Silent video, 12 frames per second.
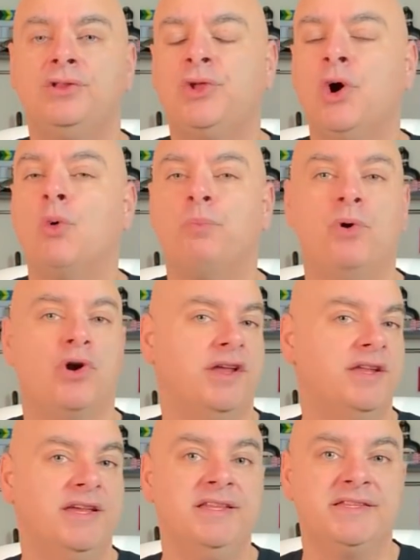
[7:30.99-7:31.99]
Don't book
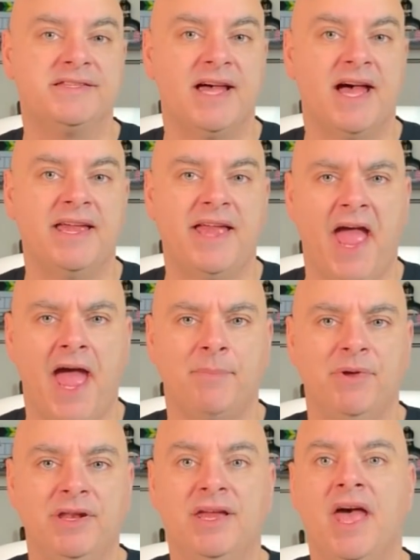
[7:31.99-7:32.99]
an inside
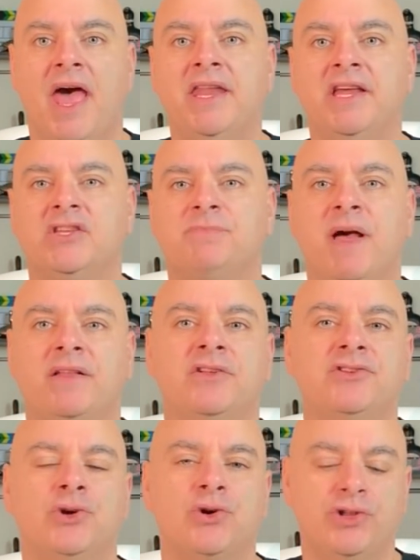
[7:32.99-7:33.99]
cabin and expect
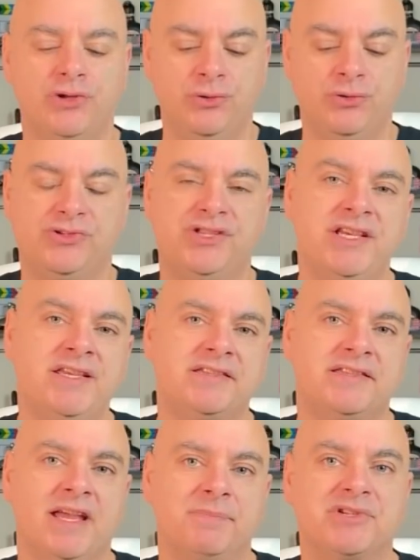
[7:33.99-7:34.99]
that you're going to use these
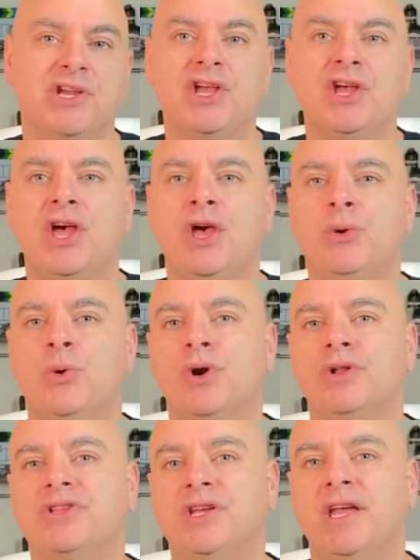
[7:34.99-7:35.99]
tips in
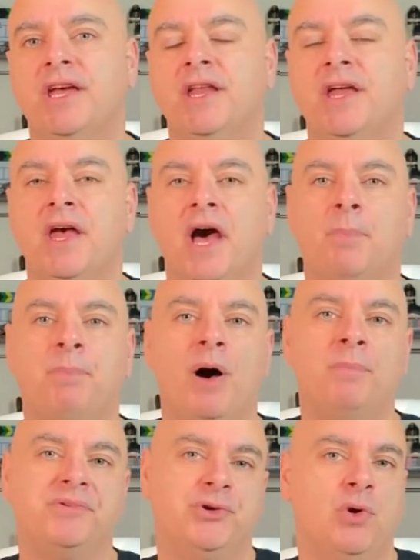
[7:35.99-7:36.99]
order to get a
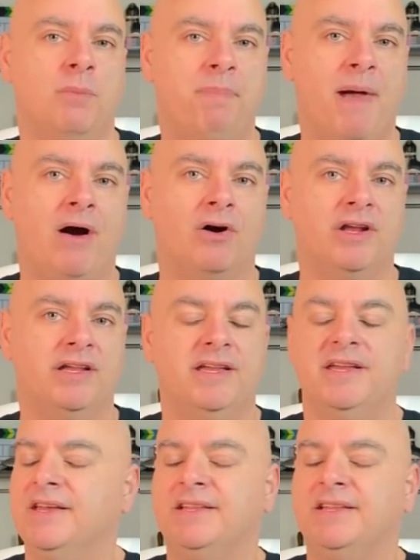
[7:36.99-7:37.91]
bump to a balcony.